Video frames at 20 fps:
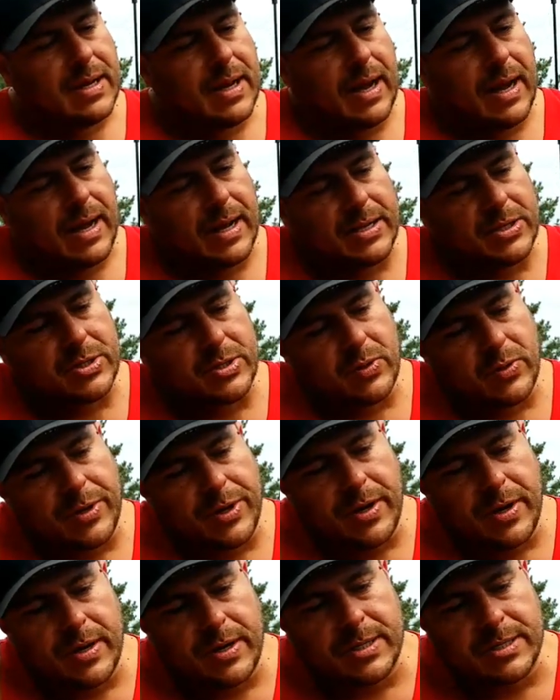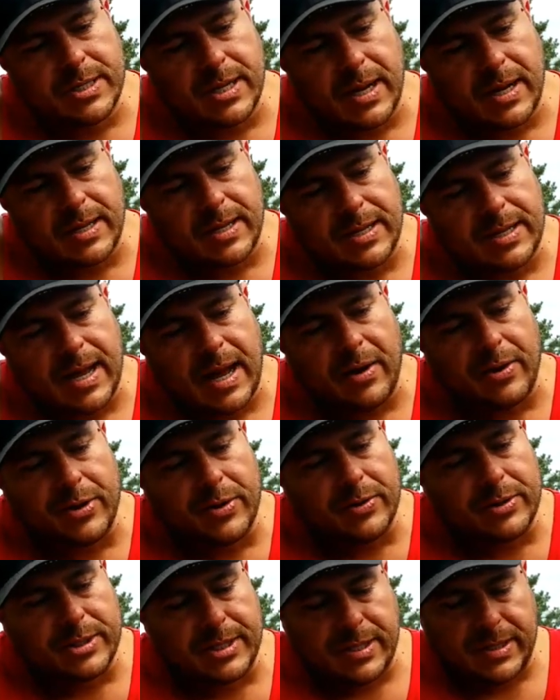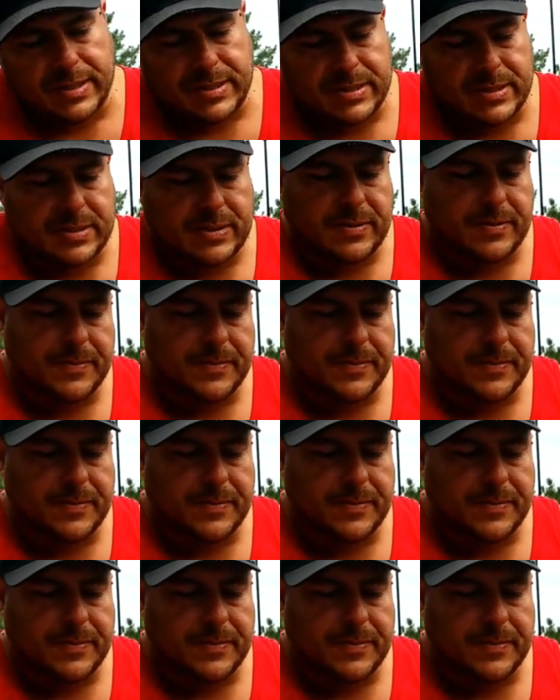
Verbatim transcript: Uh, so here's uh, the audio test.